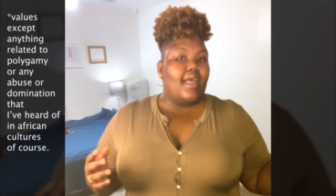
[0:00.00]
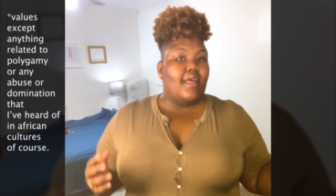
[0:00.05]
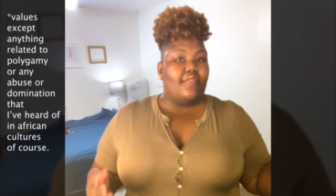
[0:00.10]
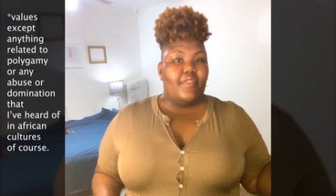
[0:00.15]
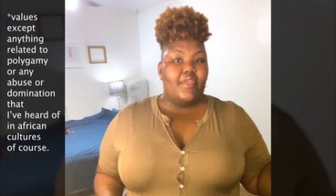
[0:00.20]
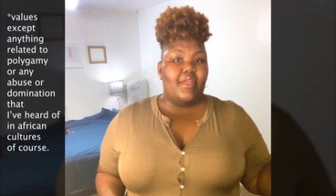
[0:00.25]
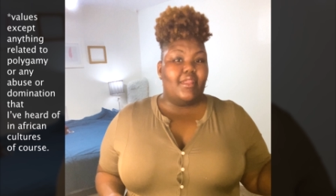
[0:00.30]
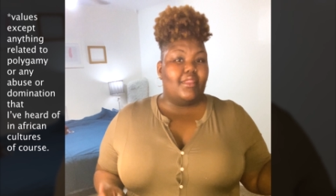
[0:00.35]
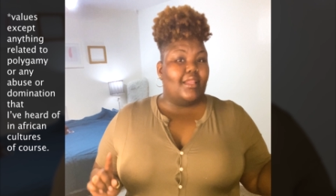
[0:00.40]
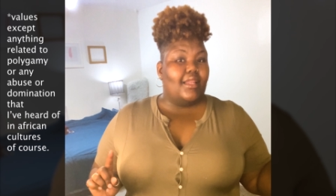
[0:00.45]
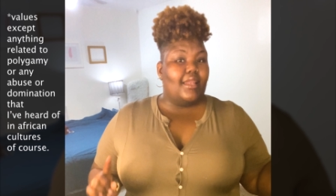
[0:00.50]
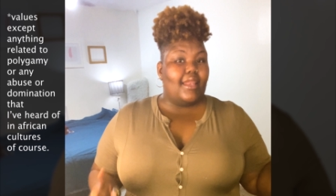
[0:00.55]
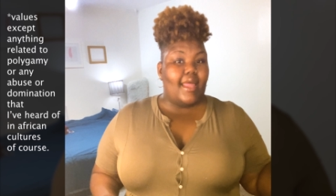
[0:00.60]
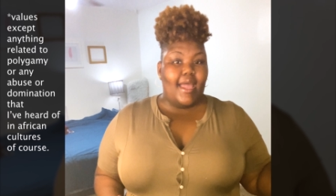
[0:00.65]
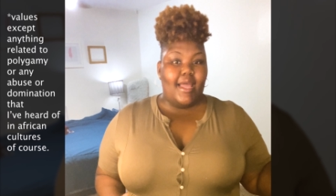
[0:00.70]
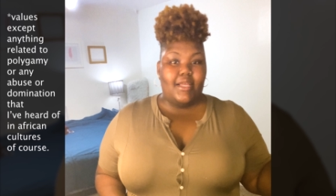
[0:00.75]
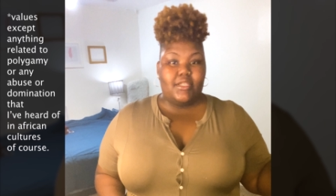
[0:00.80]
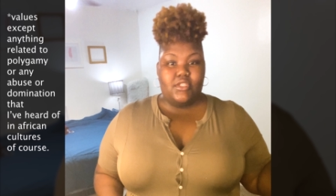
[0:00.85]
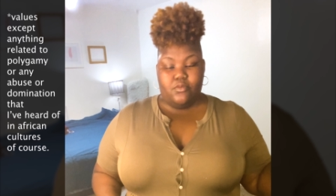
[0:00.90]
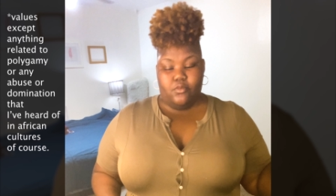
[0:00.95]
And then the
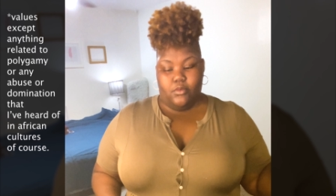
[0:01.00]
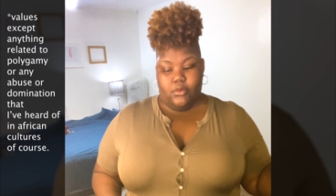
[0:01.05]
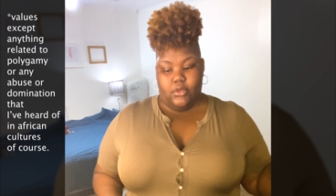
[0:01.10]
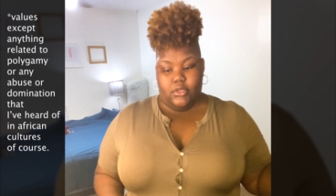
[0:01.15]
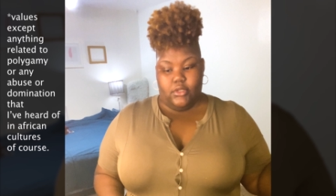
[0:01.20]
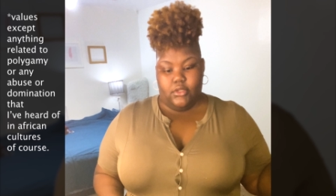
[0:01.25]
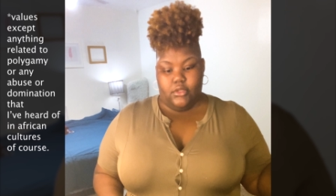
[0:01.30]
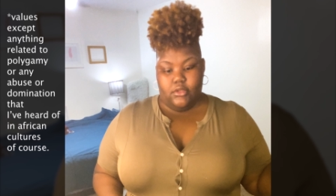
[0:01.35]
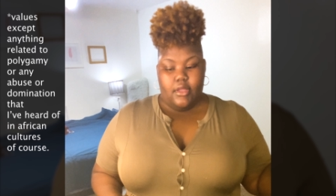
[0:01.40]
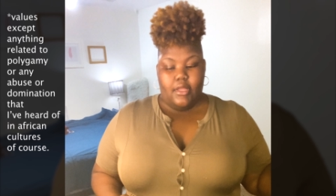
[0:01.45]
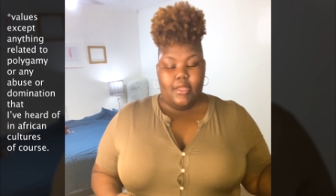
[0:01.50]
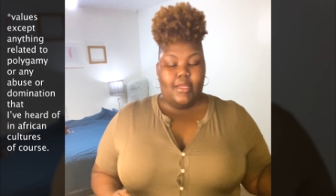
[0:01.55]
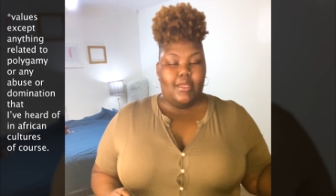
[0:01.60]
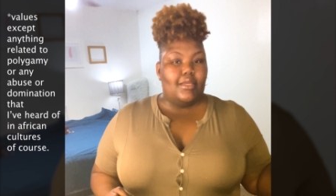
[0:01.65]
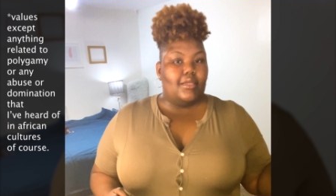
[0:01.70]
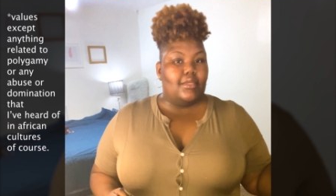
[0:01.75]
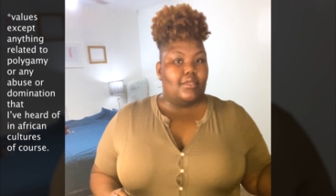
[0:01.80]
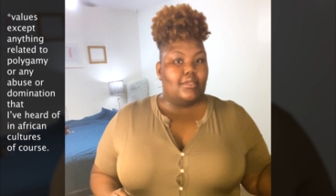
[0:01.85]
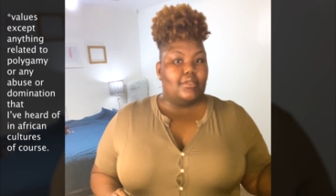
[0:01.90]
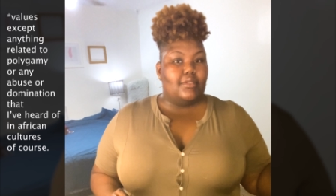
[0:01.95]
last one
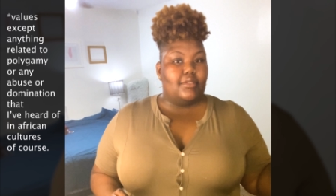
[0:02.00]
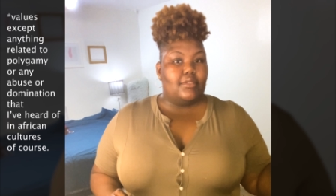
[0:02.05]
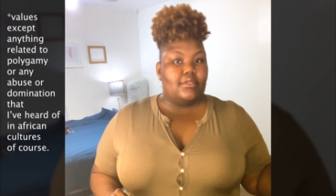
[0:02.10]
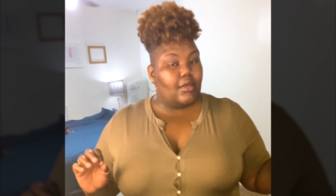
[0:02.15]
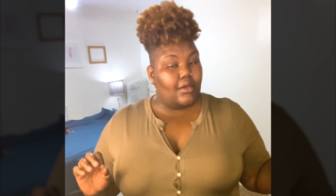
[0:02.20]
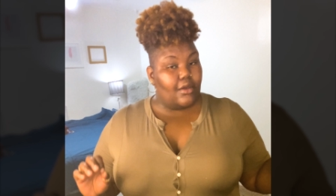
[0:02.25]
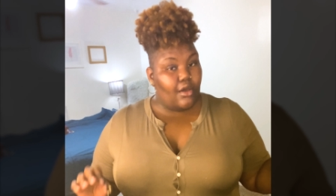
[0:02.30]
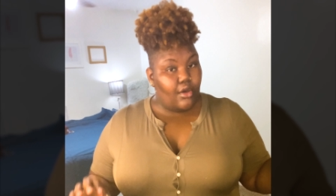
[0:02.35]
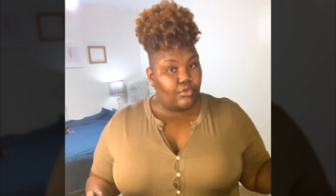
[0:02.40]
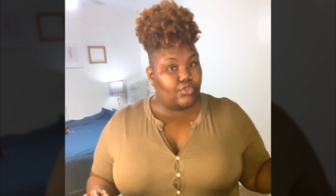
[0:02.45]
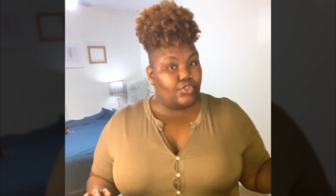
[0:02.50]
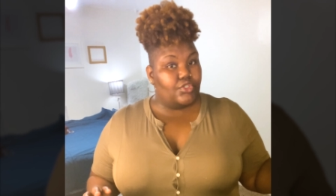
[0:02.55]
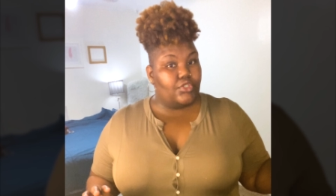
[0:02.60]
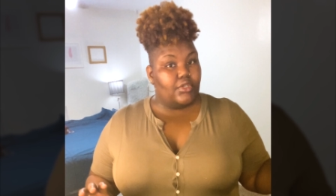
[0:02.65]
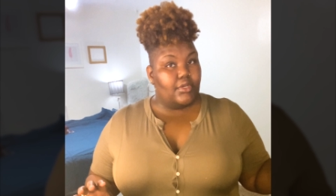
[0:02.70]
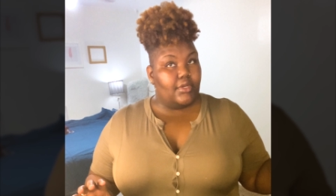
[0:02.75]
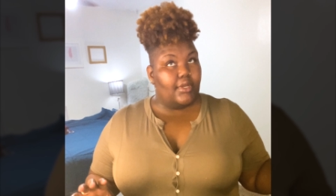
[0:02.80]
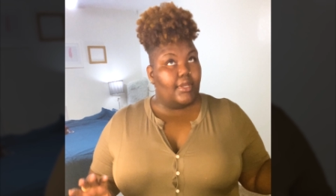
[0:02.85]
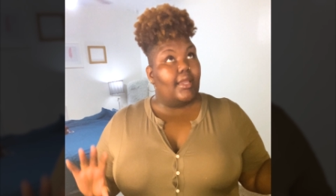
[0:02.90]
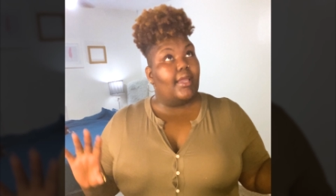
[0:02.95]
is
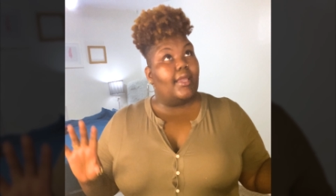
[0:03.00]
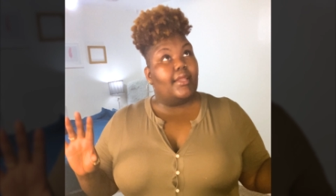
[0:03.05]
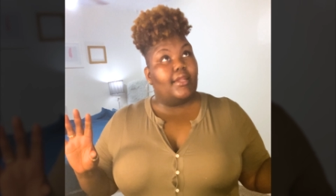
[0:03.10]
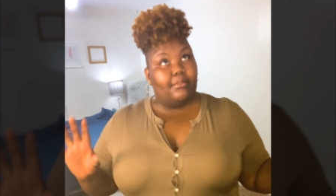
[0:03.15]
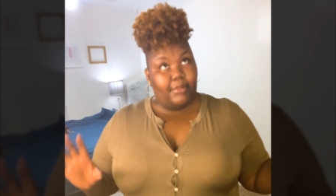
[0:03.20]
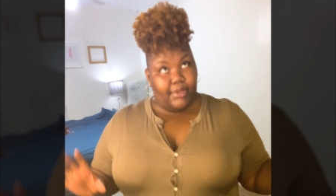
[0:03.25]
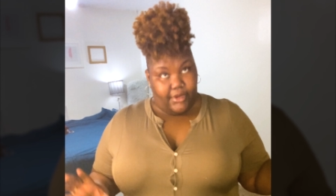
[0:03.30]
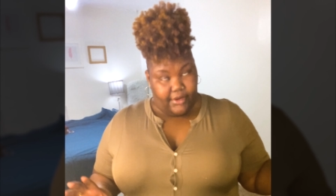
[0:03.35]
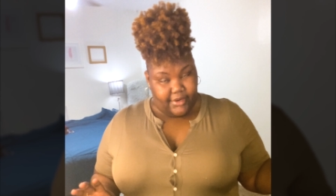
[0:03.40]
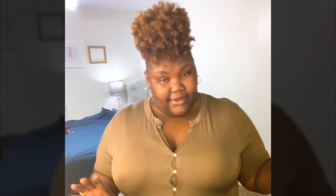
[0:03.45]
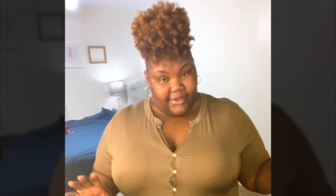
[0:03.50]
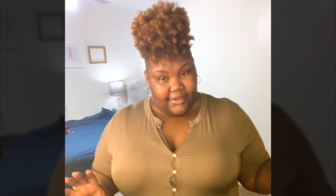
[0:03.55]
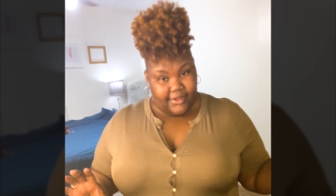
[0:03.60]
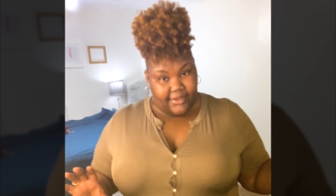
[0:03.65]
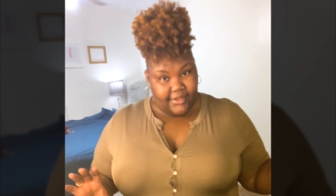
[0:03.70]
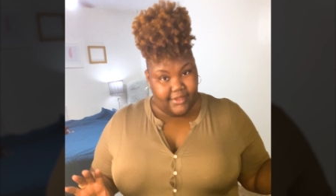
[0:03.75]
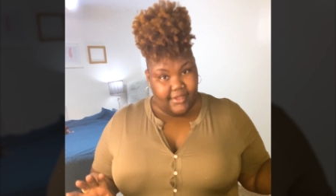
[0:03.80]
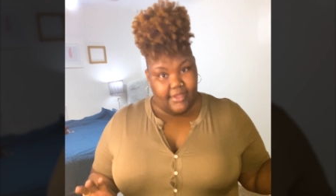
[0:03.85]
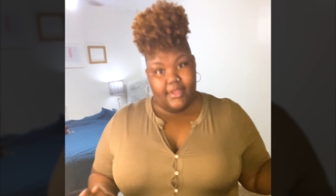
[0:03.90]
culture in America.